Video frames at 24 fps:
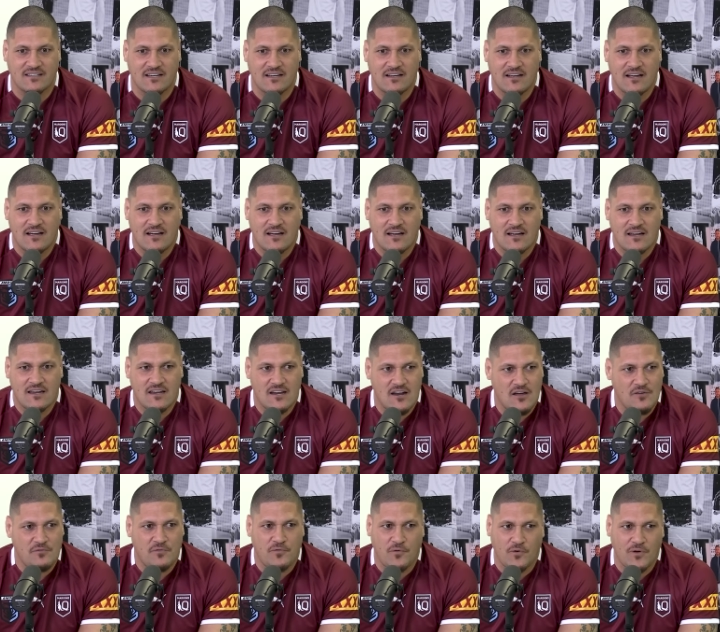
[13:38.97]
You know,
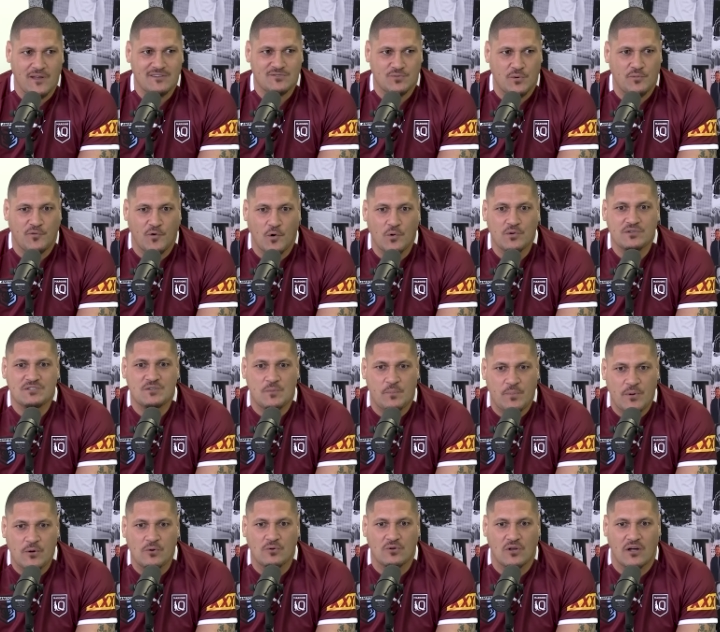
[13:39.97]
that's what forwards are
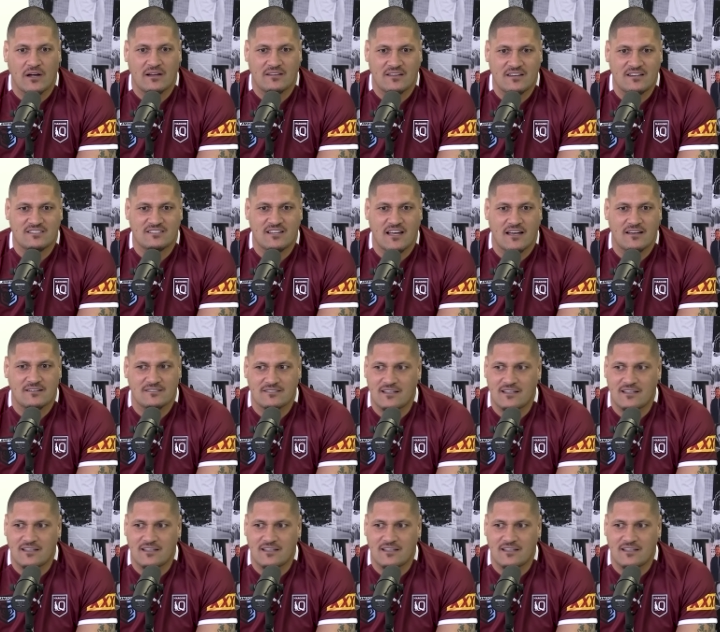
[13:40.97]
built like these days.